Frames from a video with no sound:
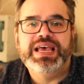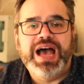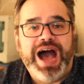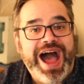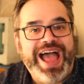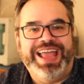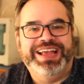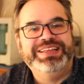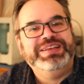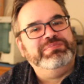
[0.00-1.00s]
Hi,
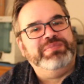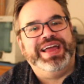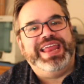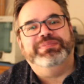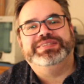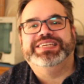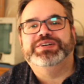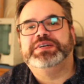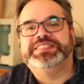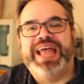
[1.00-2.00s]
my name is Gil
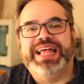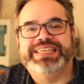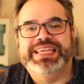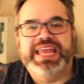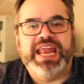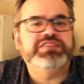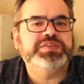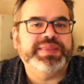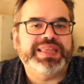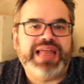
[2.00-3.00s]
Poznanski, and I've
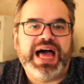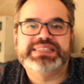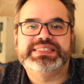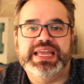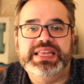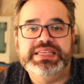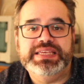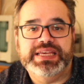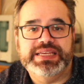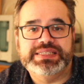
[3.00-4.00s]
spent the last 10
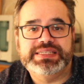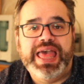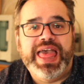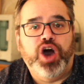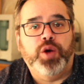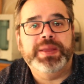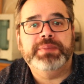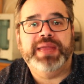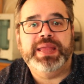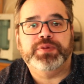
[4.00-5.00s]
years helping
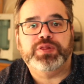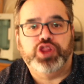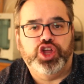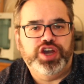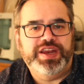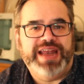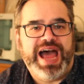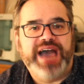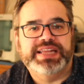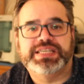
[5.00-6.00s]
people learn and
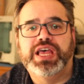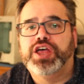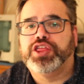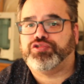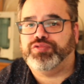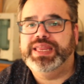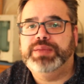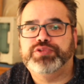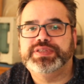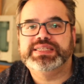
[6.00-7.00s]
harness 3D
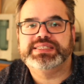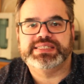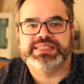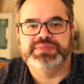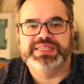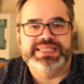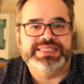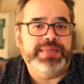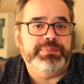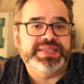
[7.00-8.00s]
printing systems into
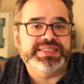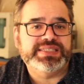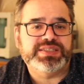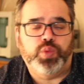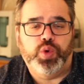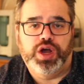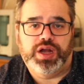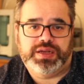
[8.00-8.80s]
their business and work.